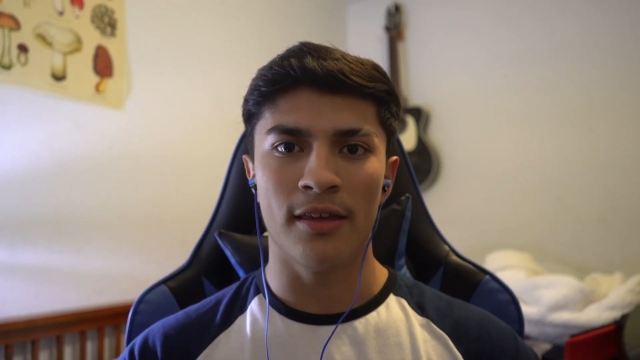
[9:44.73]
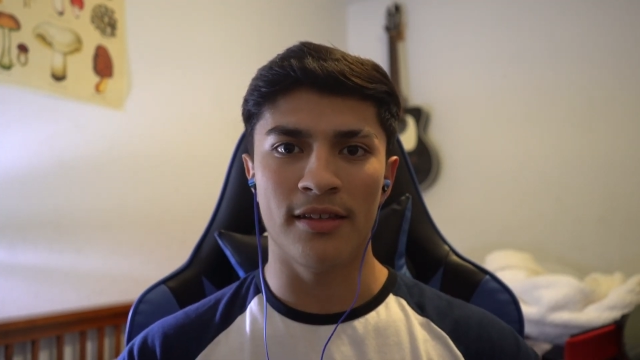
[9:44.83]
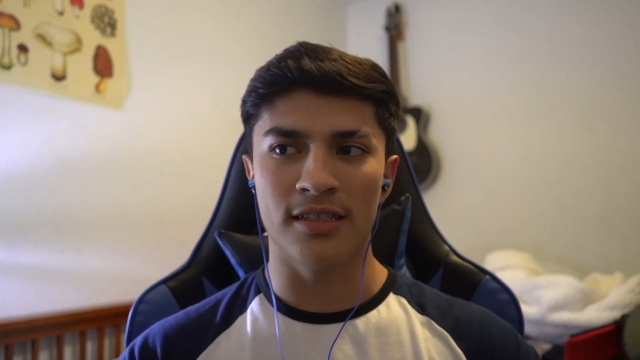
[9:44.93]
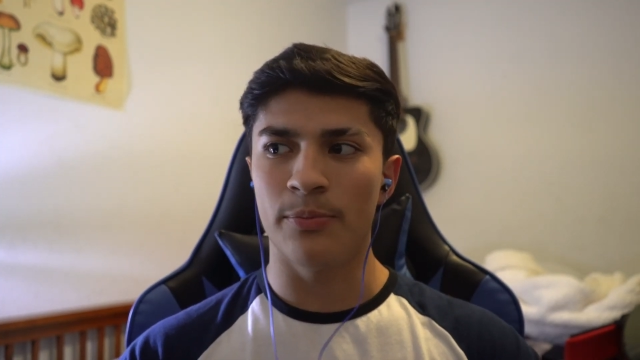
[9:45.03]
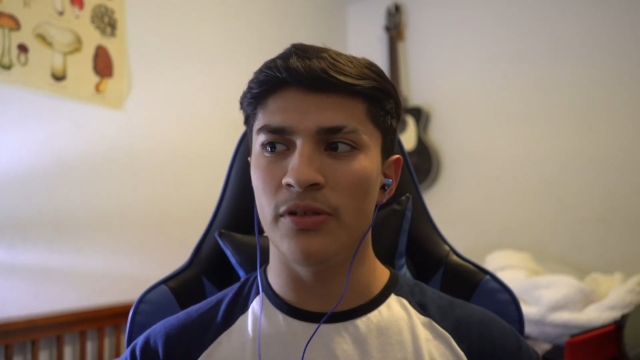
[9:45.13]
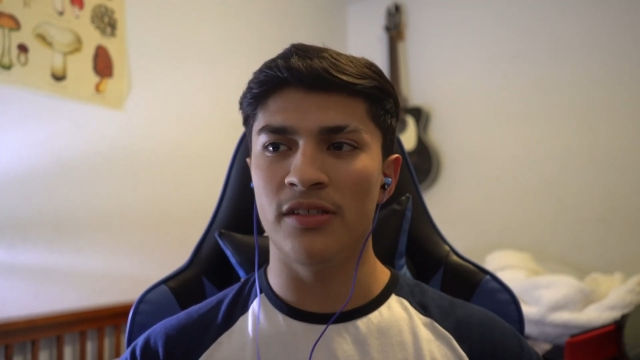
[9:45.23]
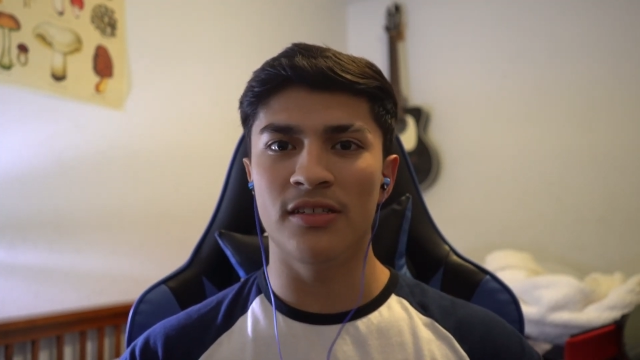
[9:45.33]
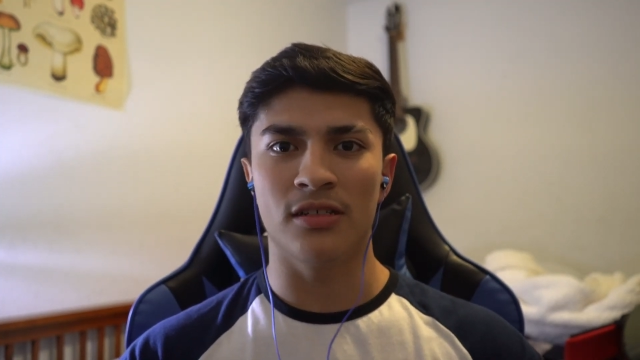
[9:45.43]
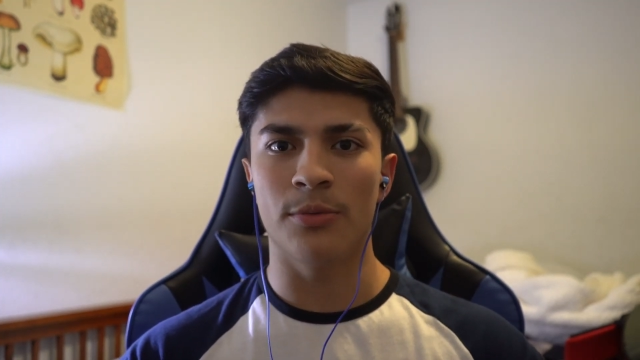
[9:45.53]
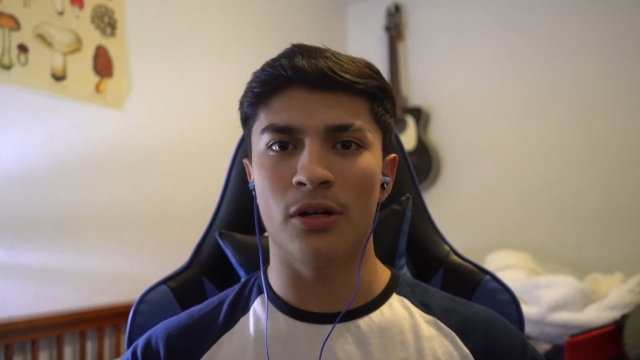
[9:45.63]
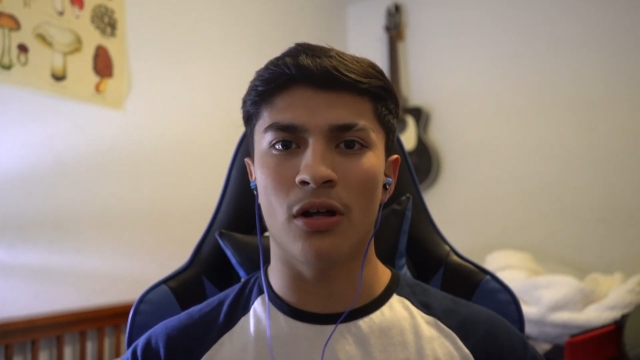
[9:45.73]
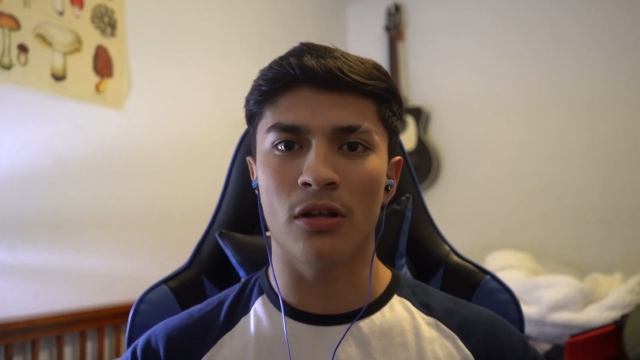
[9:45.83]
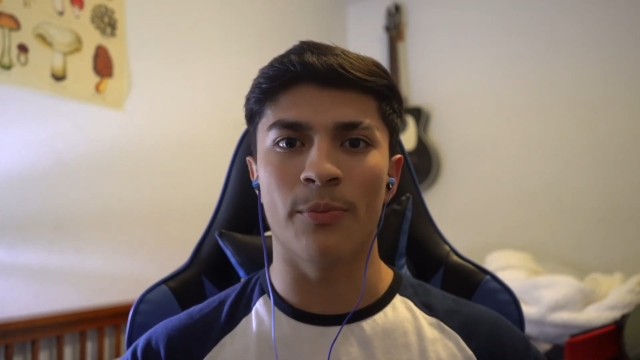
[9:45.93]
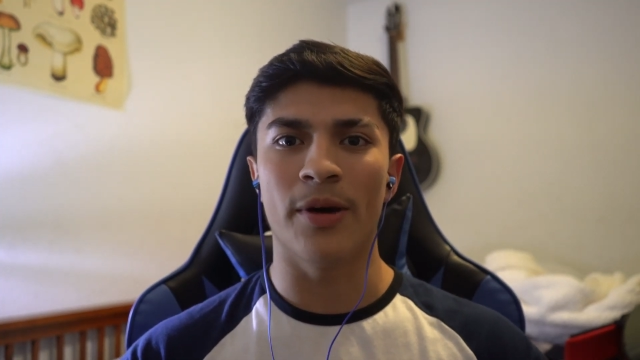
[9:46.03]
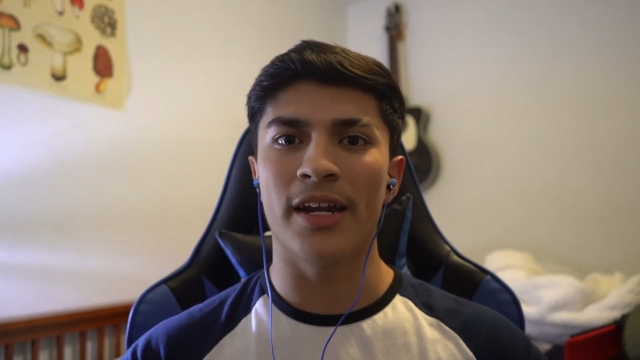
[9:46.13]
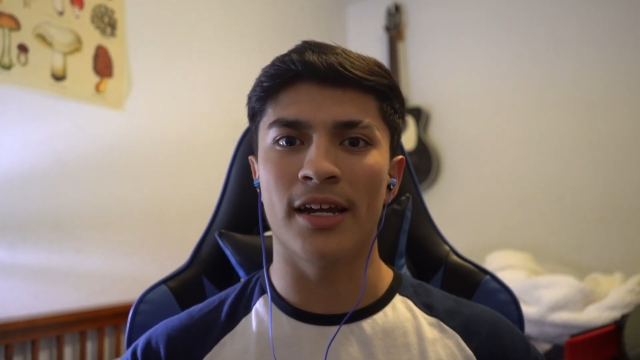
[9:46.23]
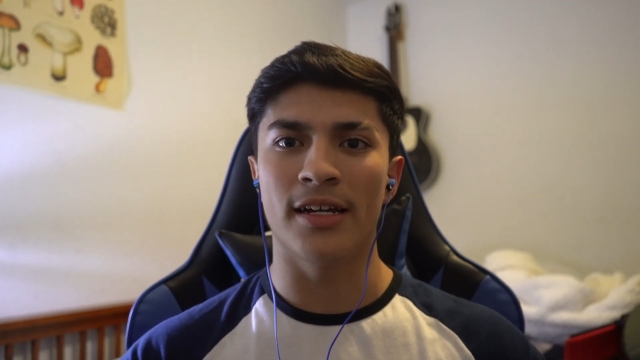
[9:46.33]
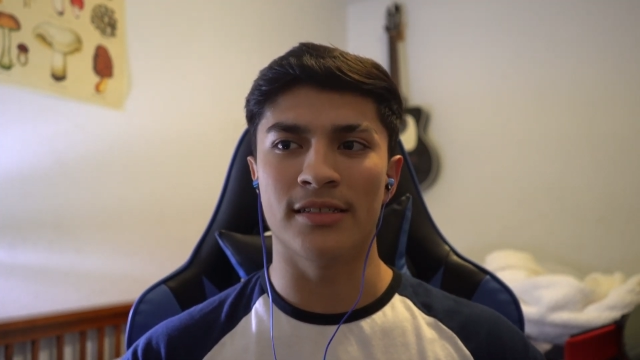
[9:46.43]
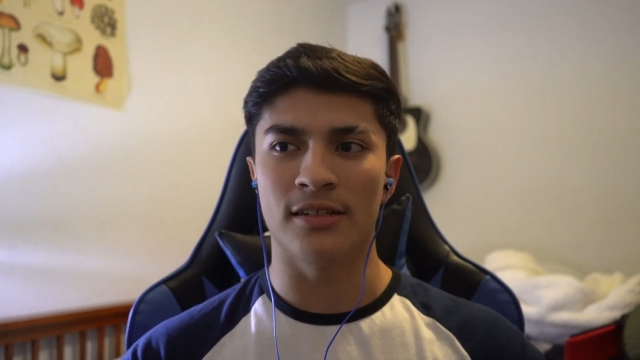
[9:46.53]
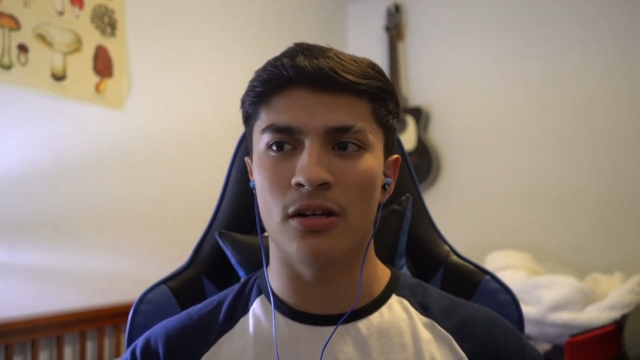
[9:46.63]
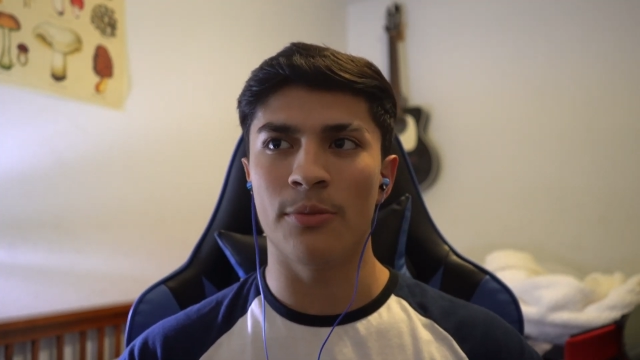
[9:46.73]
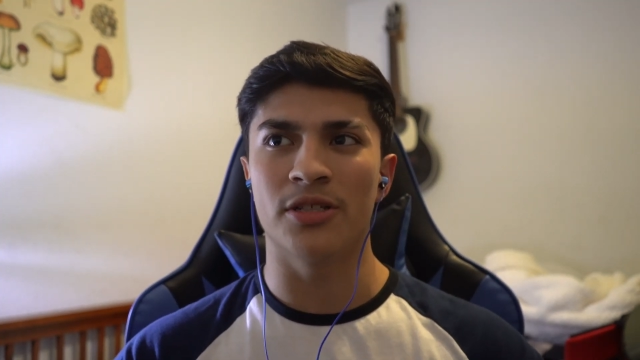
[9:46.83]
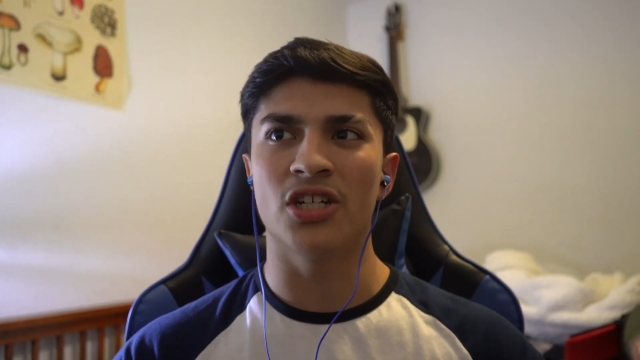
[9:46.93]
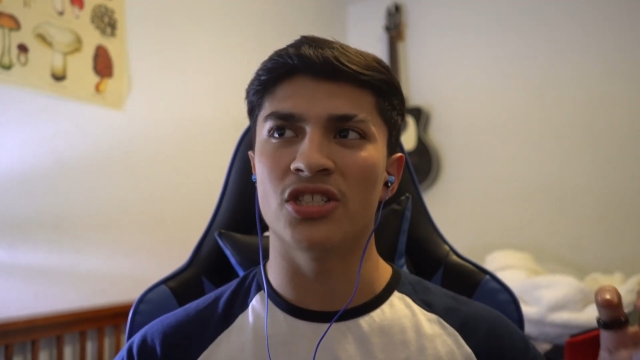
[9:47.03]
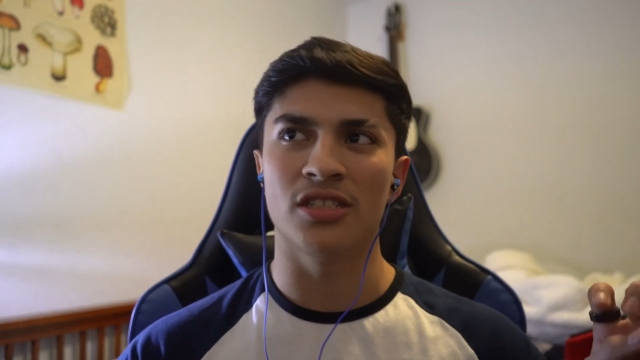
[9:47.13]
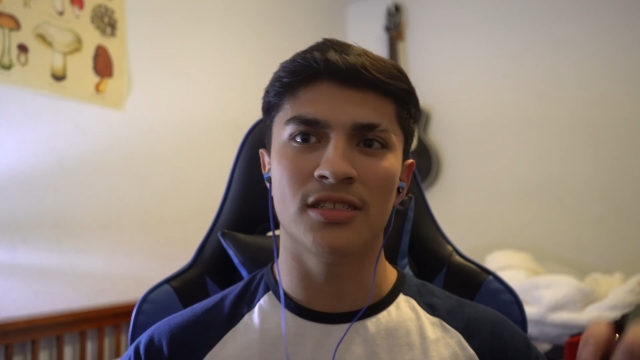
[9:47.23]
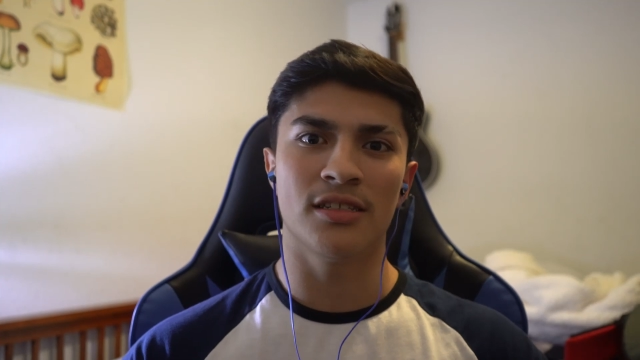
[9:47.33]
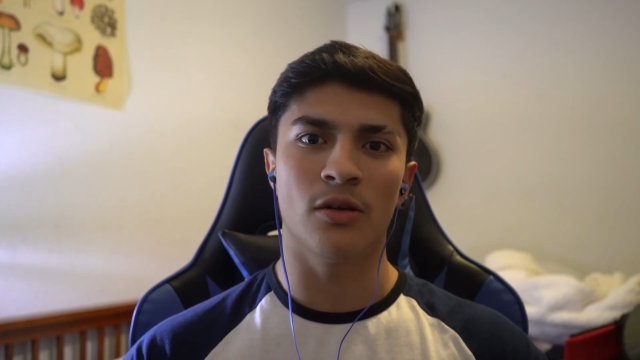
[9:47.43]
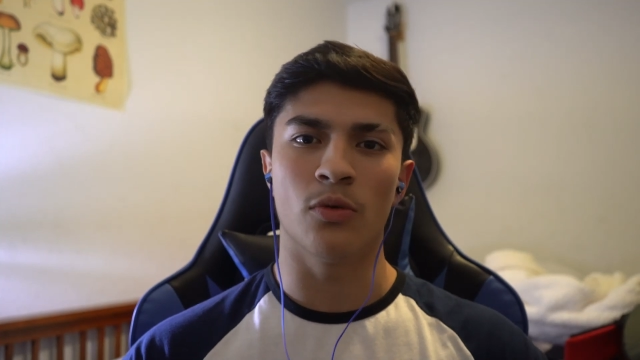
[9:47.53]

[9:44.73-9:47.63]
These NPCs come and call them bad guys. They call them misogynistic.